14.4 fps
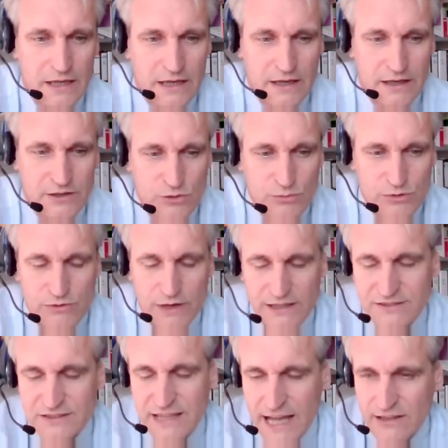Uh, a human
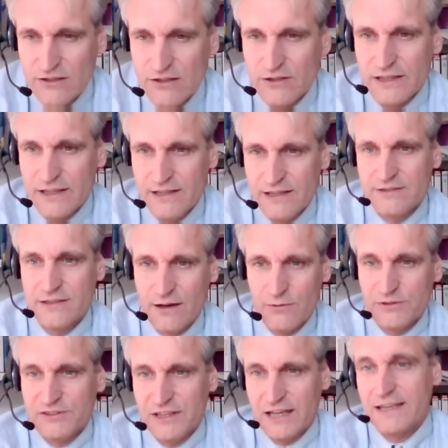rights catalog is
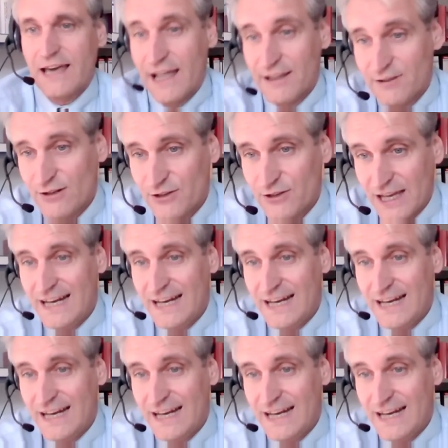obviously a catalog,